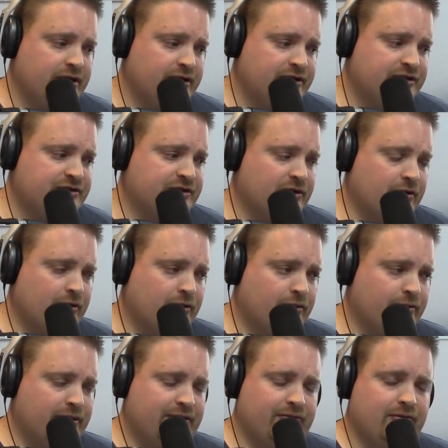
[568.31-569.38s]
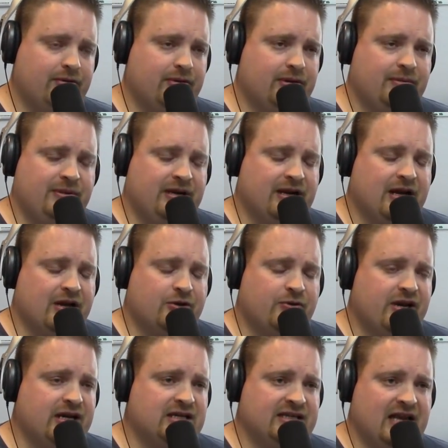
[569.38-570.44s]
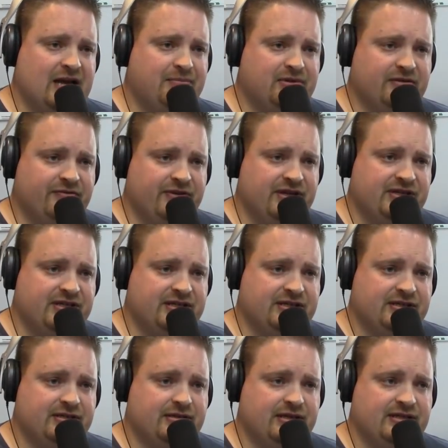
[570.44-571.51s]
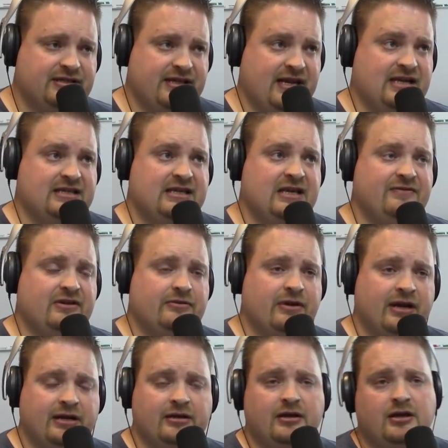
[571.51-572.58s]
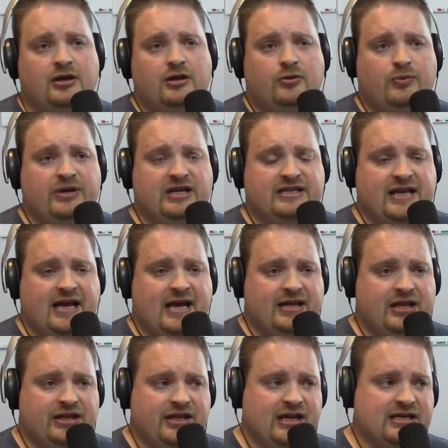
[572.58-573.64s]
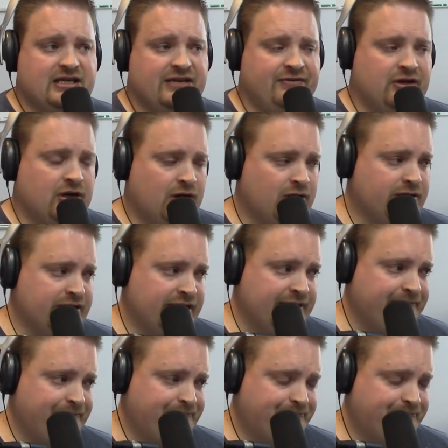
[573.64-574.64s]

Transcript: So, I mean, a great example of this is Thanksgiving, right? We just have the Thanksgiving holiday.